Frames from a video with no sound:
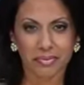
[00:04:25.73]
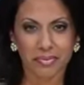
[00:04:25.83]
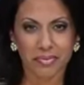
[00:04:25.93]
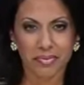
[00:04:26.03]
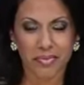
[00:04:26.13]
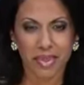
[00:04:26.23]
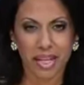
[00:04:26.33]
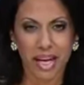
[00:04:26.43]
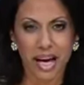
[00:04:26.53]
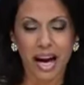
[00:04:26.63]

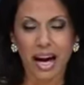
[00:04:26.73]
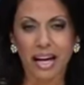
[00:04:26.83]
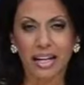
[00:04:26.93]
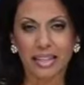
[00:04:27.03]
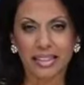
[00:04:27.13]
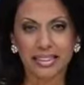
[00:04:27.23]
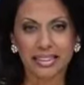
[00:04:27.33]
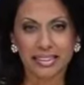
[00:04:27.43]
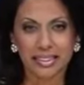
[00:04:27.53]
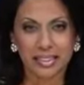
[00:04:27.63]

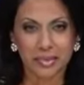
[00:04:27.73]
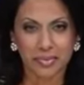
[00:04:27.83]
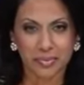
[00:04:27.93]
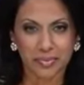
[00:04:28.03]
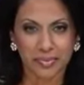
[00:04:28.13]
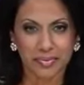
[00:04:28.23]
(not speaking)